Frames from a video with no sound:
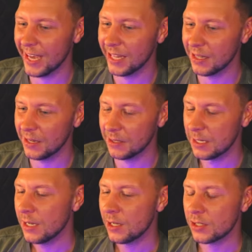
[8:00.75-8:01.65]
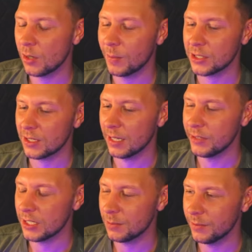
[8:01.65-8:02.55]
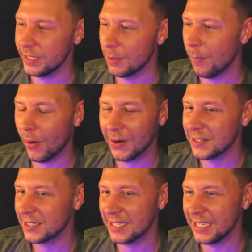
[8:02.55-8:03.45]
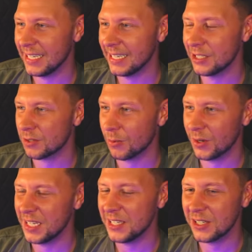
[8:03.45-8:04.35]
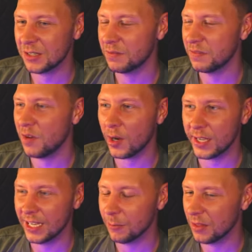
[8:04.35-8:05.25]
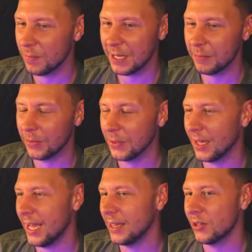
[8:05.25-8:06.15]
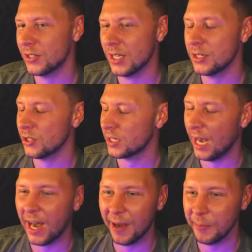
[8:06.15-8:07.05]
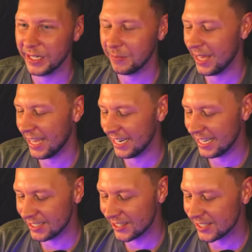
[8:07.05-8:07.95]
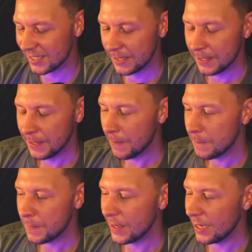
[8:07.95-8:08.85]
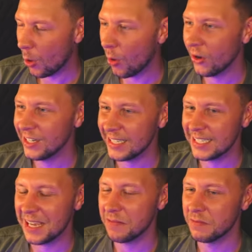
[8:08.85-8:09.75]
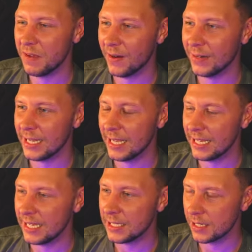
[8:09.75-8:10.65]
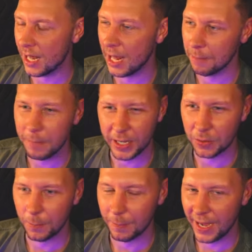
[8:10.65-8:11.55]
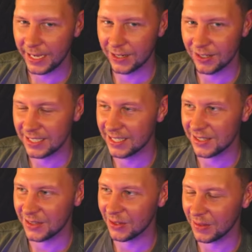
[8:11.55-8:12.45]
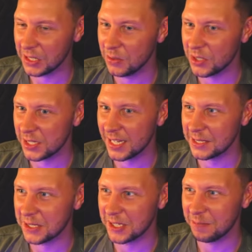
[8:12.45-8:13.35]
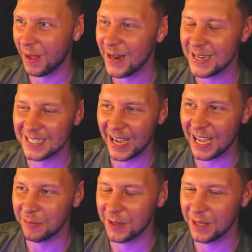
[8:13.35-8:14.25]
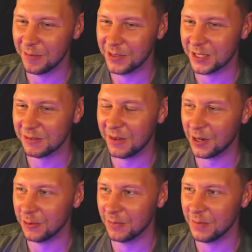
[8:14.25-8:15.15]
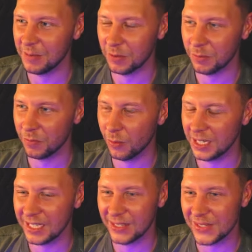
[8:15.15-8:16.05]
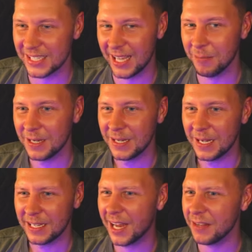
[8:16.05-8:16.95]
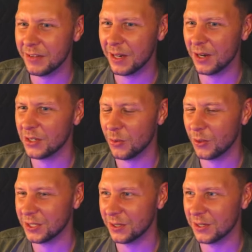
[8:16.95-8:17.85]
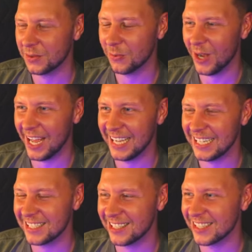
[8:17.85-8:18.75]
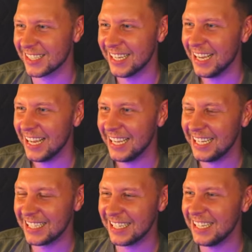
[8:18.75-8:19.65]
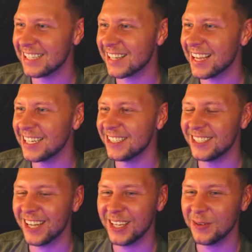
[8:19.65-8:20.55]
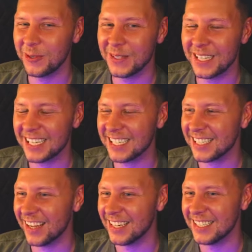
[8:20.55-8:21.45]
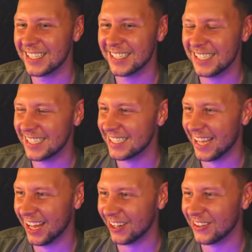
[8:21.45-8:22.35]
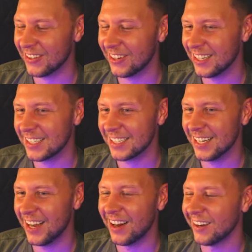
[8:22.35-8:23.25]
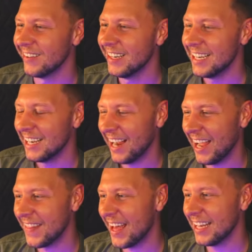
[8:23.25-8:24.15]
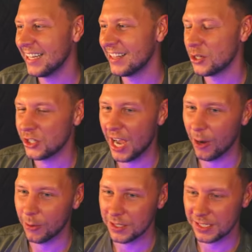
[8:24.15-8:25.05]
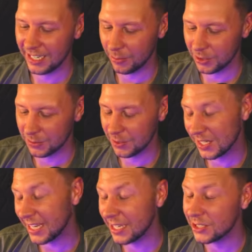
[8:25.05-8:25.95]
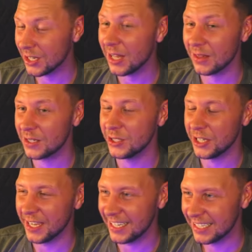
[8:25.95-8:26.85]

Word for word: the, so much to love in this movie the bar scene just where he's just fucking with people and there's it's just comedy man it just art is a very a, he's not michael myers he doesn't look like you just get to spend time with him just fuck with people before he kills them not even in a torturous way it's just he's he's like genuinely excited to see santa claus uh and then the shower scene which was like a, a legit